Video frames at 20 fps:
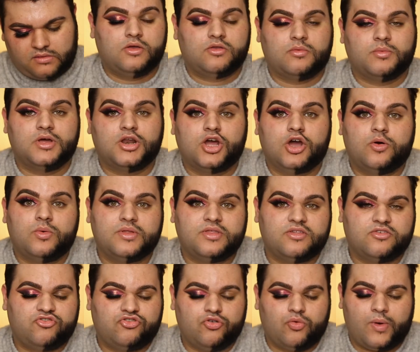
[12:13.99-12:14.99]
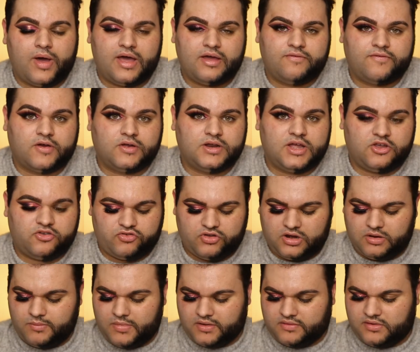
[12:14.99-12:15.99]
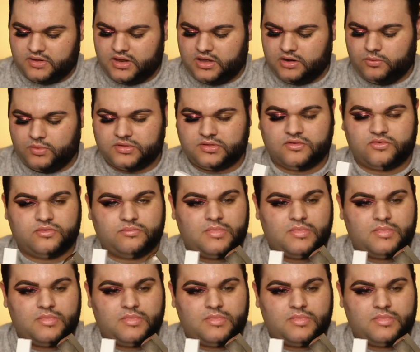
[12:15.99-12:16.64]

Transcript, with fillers: So I'm gonna go with the Jouer foundation and mix it in with this